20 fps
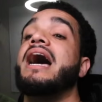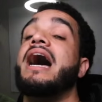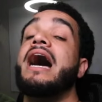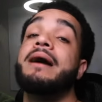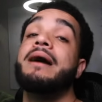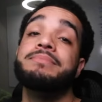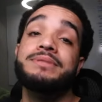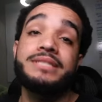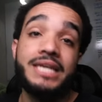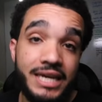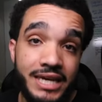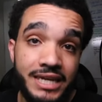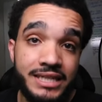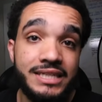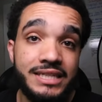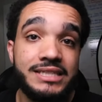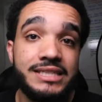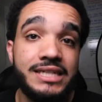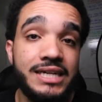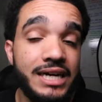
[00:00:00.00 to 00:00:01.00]
I'm digging
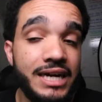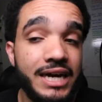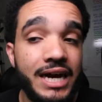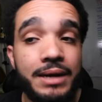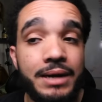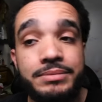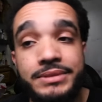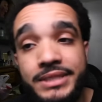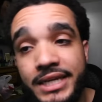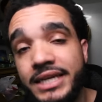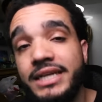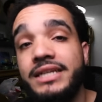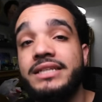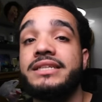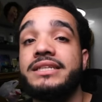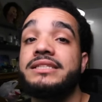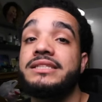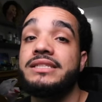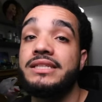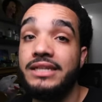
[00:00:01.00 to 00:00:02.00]
this cut. I'm digging
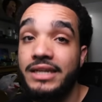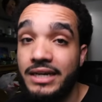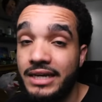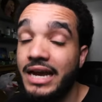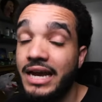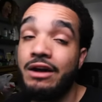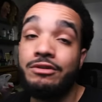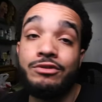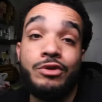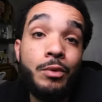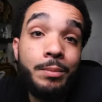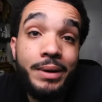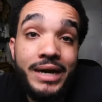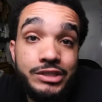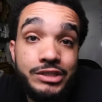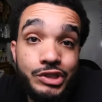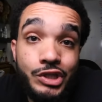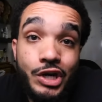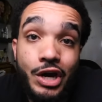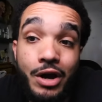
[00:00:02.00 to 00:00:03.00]
this look. I don't know
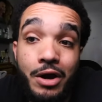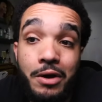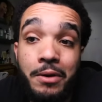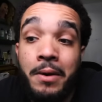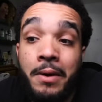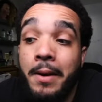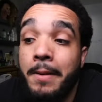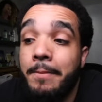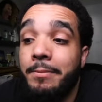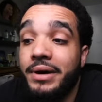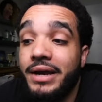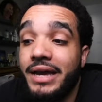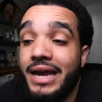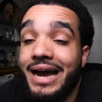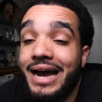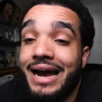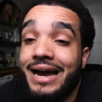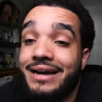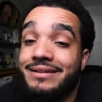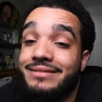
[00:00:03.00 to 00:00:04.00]
about y'all, but
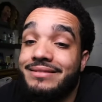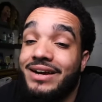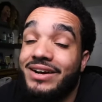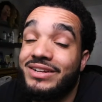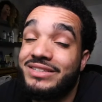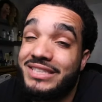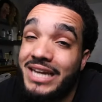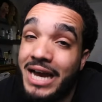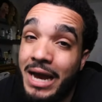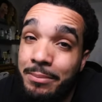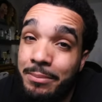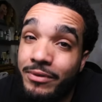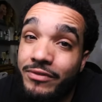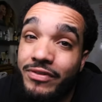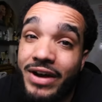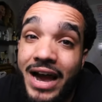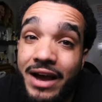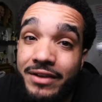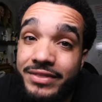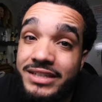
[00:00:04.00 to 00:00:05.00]
on top of
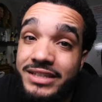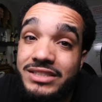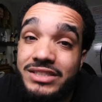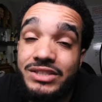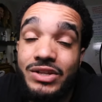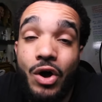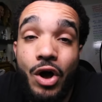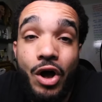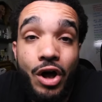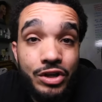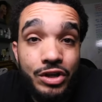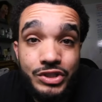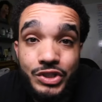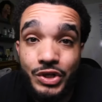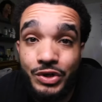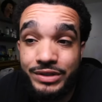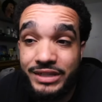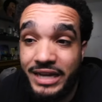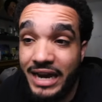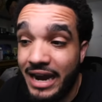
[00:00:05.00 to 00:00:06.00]
how this all
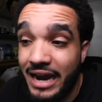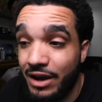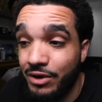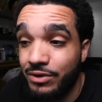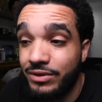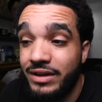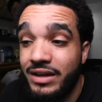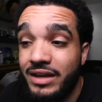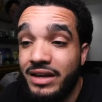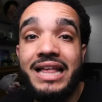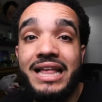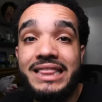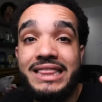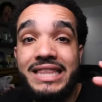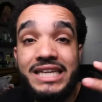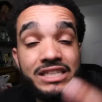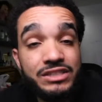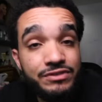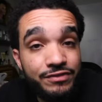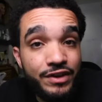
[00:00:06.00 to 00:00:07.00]
turned out,
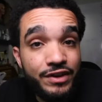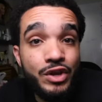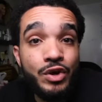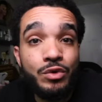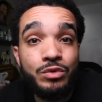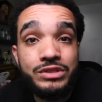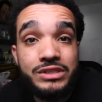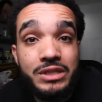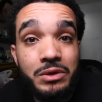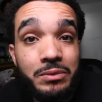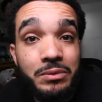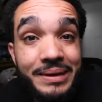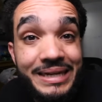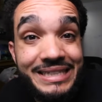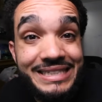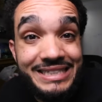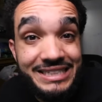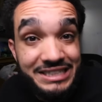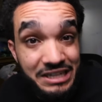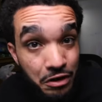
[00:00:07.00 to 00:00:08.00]
this video was done with my
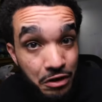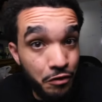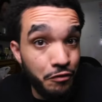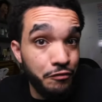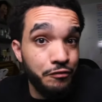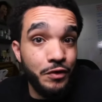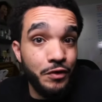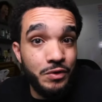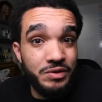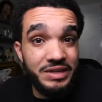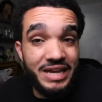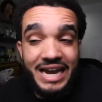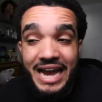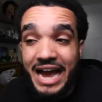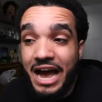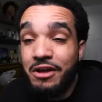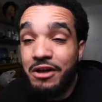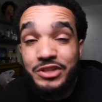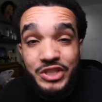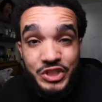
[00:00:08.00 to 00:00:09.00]
cell phone. Like,
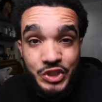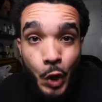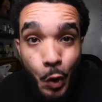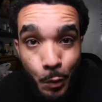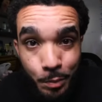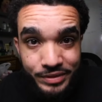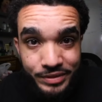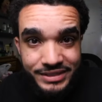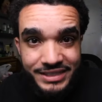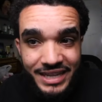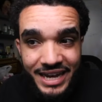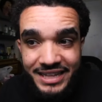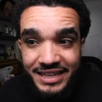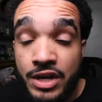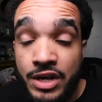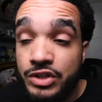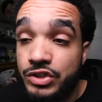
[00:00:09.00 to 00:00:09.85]
how dope is that?